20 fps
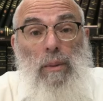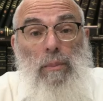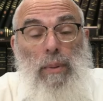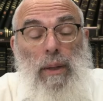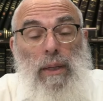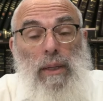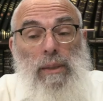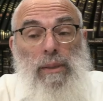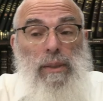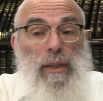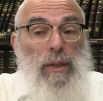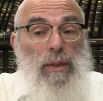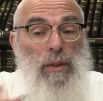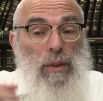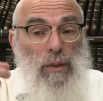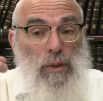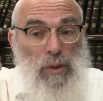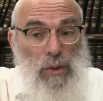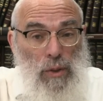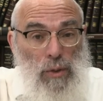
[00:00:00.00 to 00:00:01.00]
But he
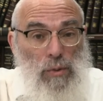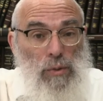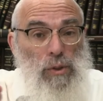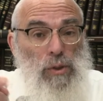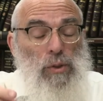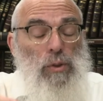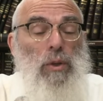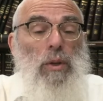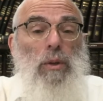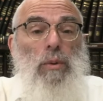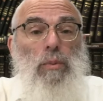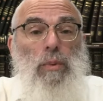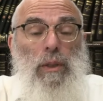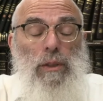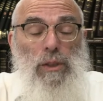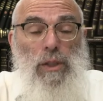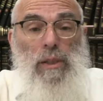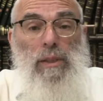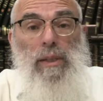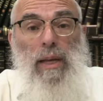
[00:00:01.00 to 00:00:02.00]
said, you saw
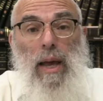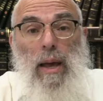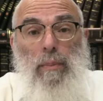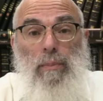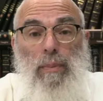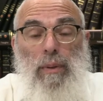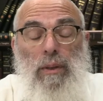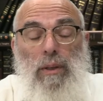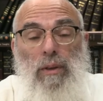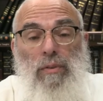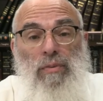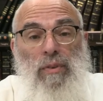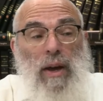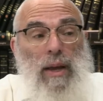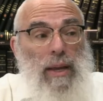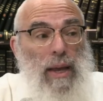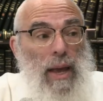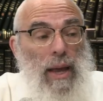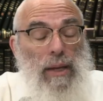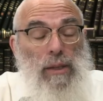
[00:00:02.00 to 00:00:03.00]
what just happened. If
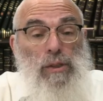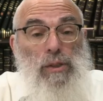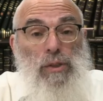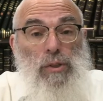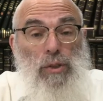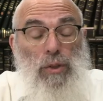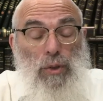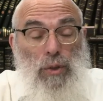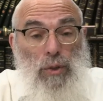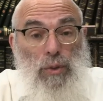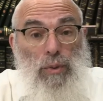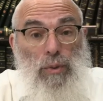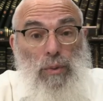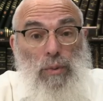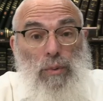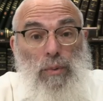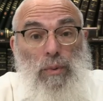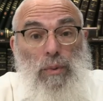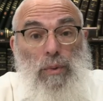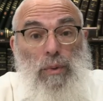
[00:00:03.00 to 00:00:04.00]
I asked
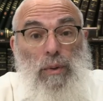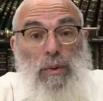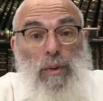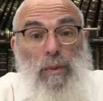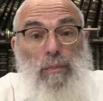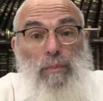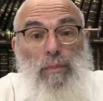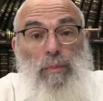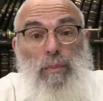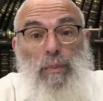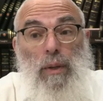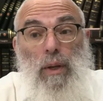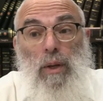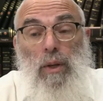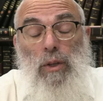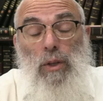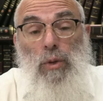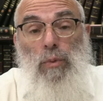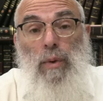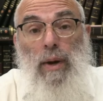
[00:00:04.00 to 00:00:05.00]
you
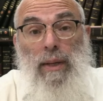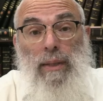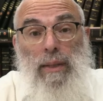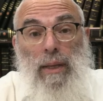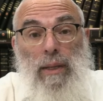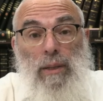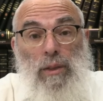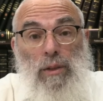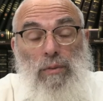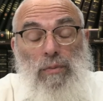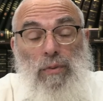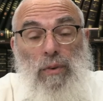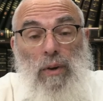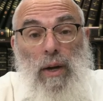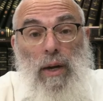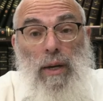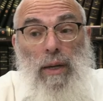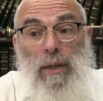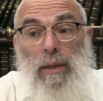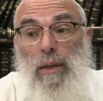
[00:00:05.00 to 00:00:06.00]
to
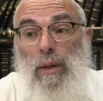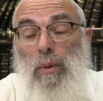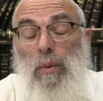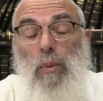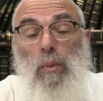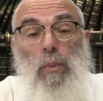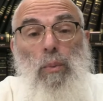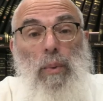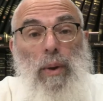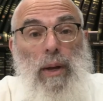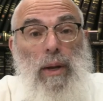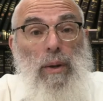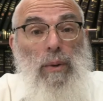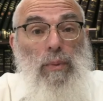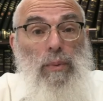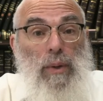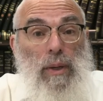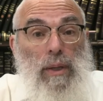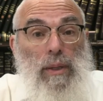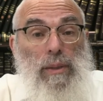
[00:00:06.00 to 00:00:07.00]
identify
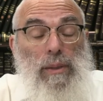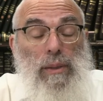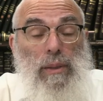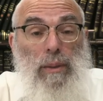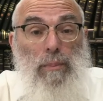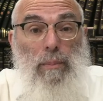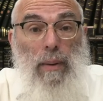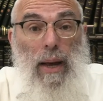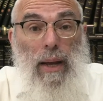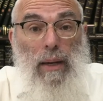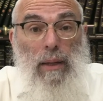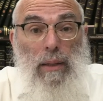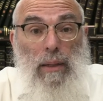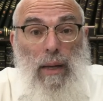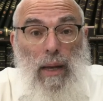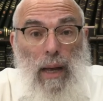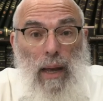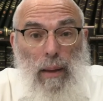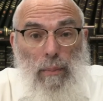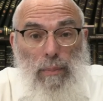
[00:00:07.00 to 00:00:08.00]
where is the battle
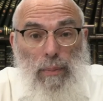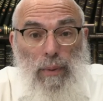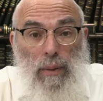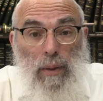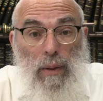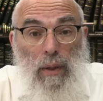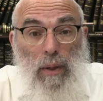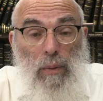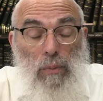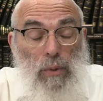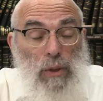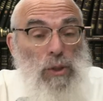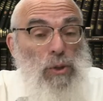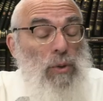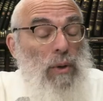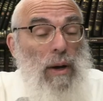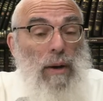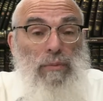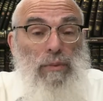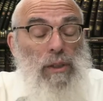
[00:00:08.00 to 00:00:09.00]
cap, would
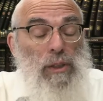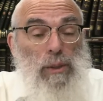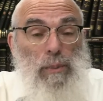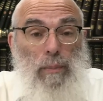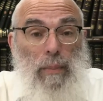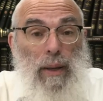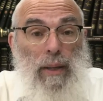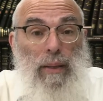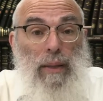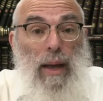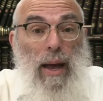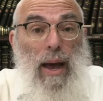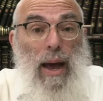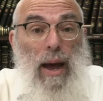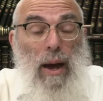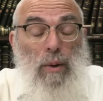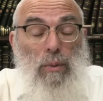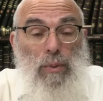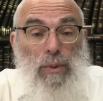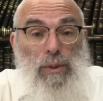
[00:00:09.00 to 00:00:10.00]
you have to spend
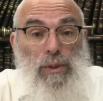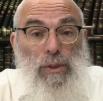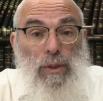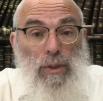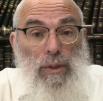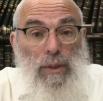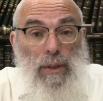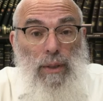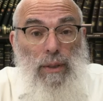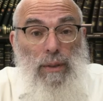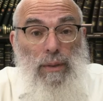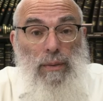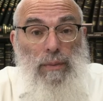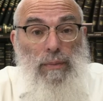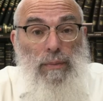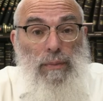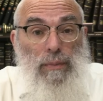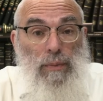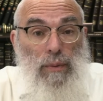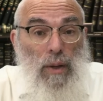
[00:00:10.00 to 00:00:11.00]
hours looking?
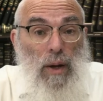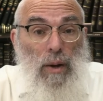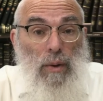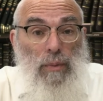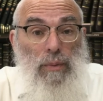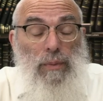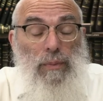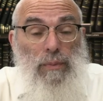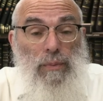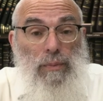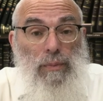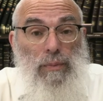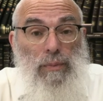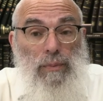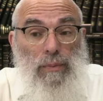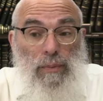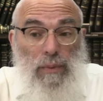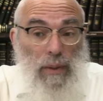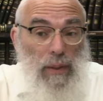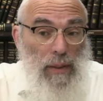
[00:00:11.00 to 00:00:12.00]
No,
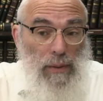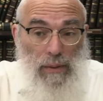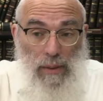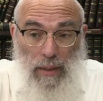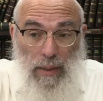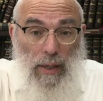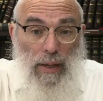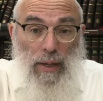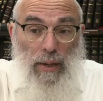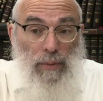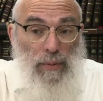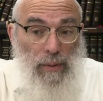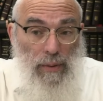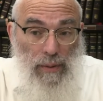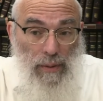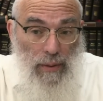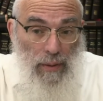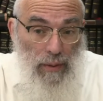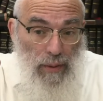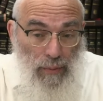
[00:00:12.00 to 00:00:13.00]
it's clear,
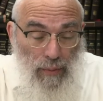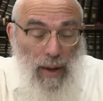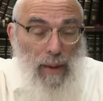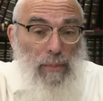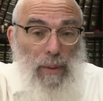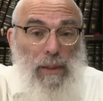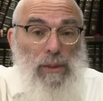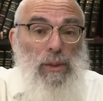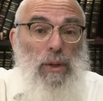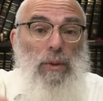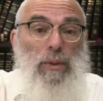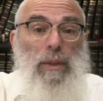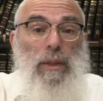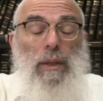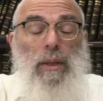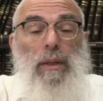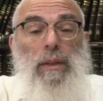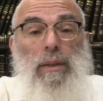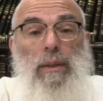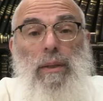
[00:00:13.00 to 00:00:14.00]
the rabbi's
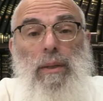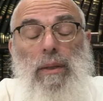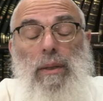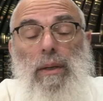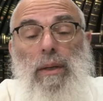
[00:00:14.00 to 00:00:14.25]
holding it.